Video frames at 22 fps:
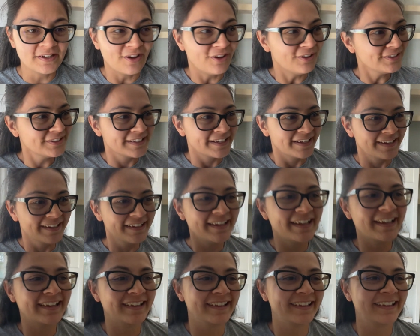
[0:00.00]
all day
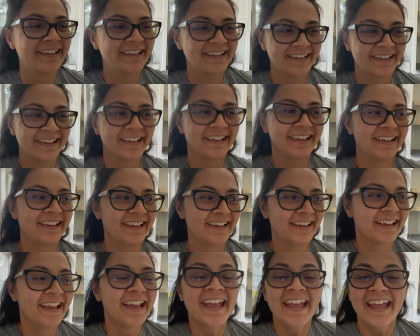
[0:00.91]

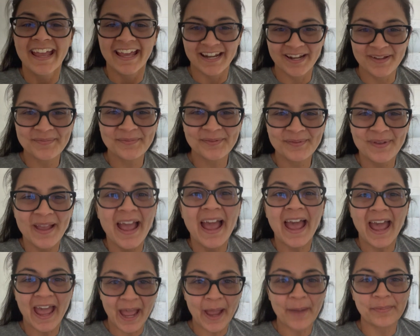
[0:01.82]
and I'm
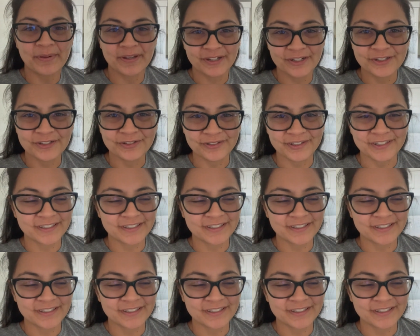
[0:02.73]
happy to do it.